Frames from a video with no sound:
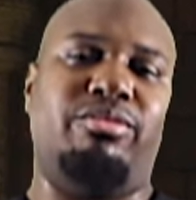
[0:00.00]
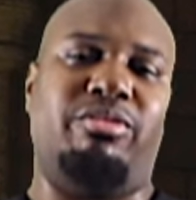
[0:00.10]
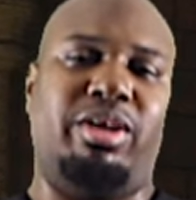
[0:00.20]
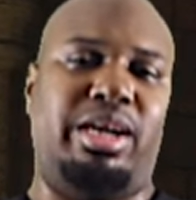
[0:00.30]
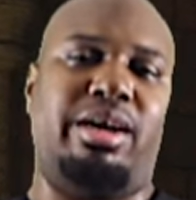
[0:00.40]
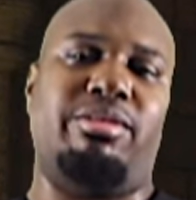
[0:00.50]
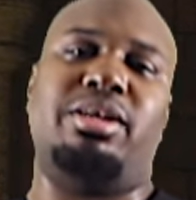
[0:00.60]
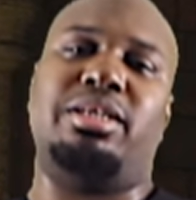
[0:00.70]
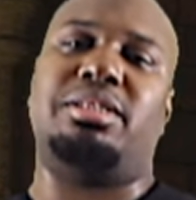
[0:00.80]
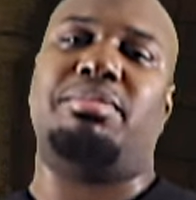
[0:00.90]

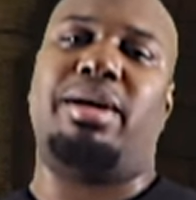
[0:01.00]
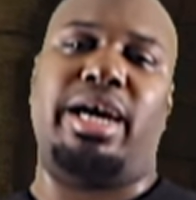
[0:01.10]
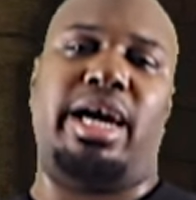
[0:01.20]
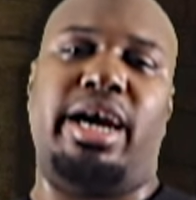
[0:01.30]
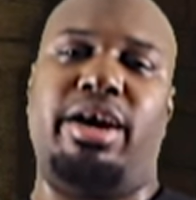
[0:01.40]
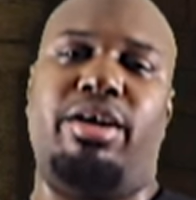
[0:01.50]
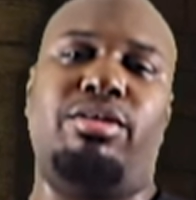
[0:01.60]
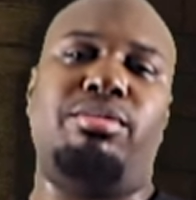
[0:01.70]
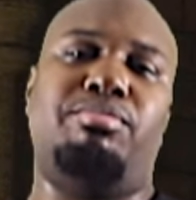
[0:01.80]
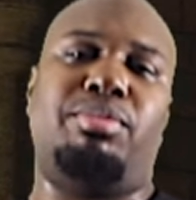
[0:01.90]
Rhaenyra is my heir,
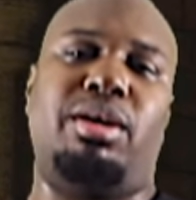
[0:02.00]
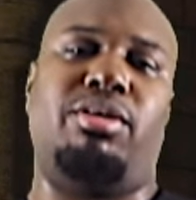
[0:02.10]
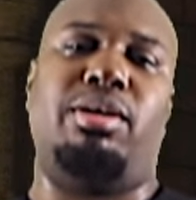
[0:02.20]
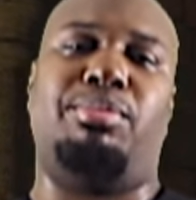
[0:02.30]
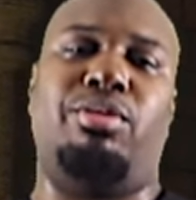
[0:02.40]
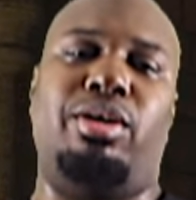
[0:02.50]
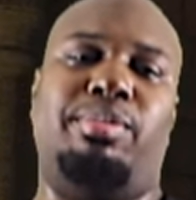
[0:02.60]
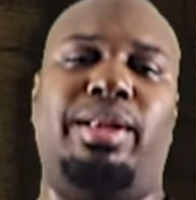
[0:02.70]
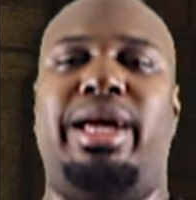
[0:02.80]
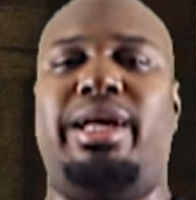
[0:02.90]
period, point
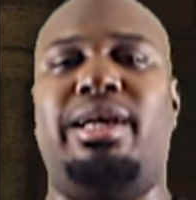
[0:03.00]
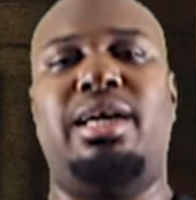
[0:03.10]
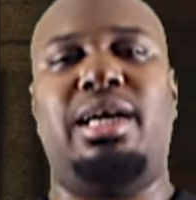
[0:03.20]
blank.